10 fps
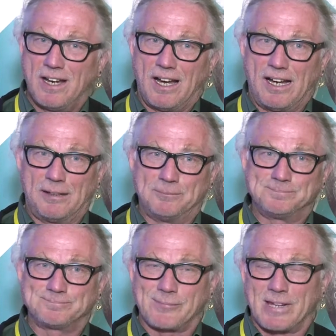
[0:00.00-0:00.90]

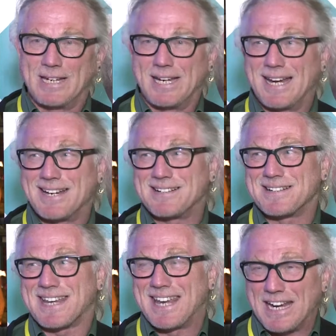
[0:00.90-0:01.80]
Um, the
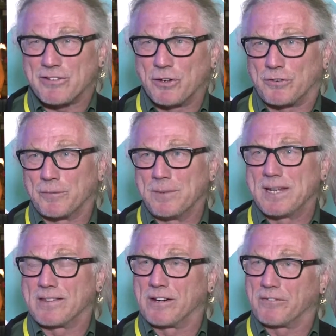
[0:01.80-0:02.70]
key issues for
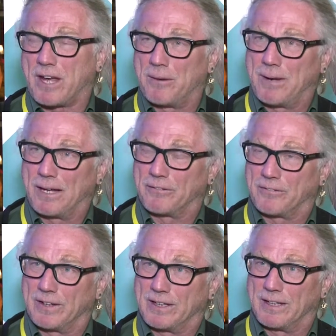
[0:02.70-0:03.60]
me that have come out
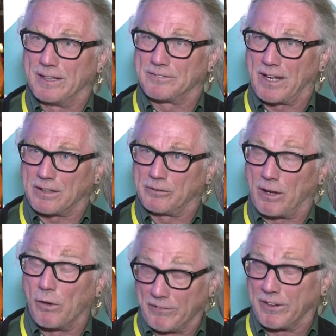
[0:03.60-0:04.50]
of the uh, declara-
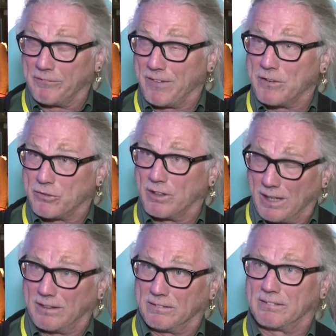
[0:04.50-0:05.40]
of the convention
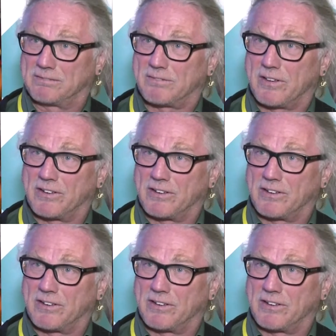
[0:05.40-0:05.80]
and the